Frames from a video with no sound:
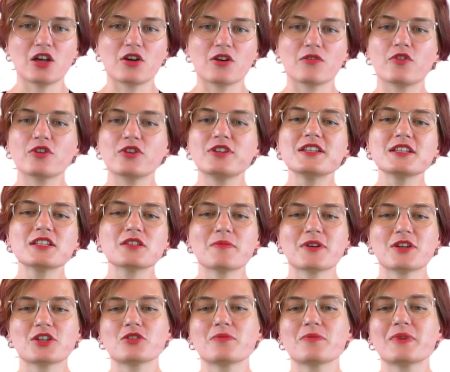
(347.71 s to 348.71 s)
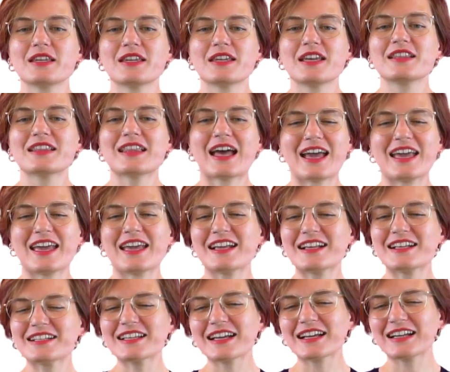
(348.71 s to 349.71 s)
What this measurement data
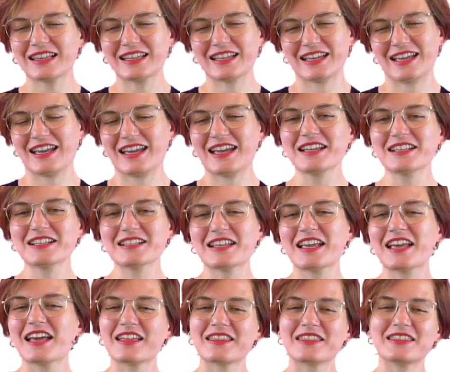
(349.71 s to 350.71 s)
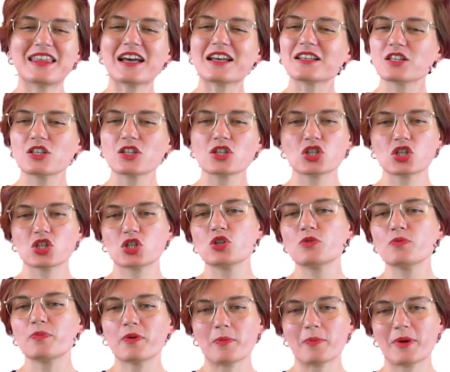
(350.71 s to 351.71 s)
exactly is doesn't
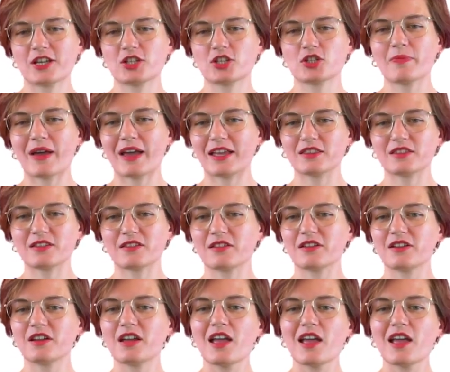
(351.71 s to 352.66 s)
super much matter.